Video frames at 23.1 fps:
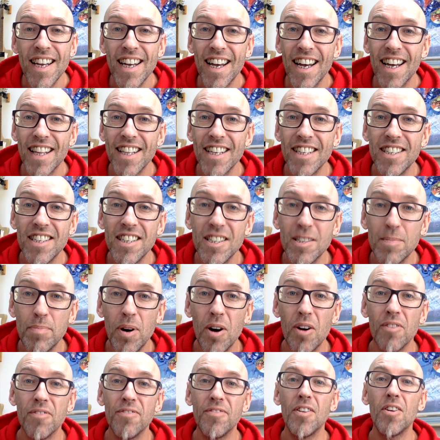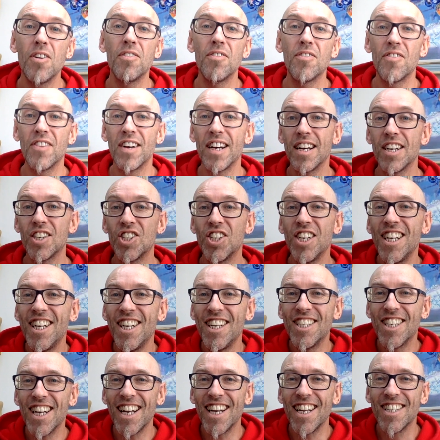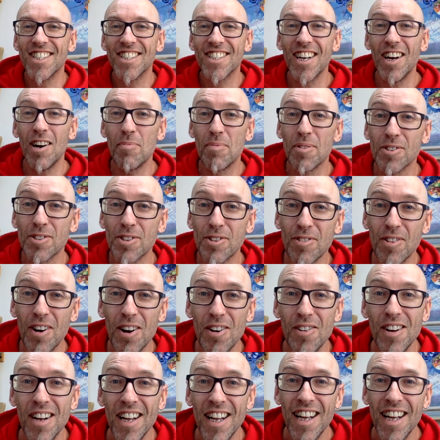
and this is part 5 of our cheeky challenge to help us grow